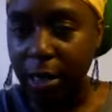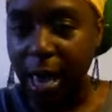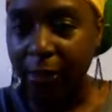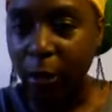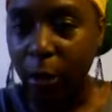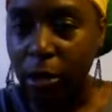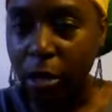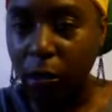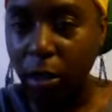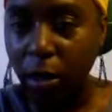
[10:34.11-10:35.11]
I have a
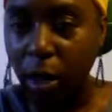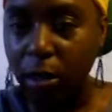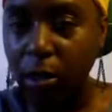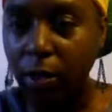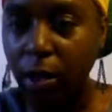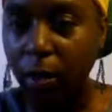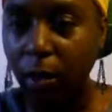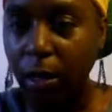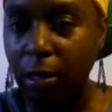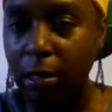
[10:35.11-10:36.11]
question in regards to the
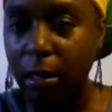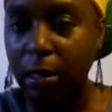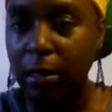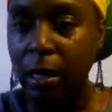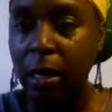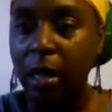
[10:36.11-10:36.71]
ingredients list.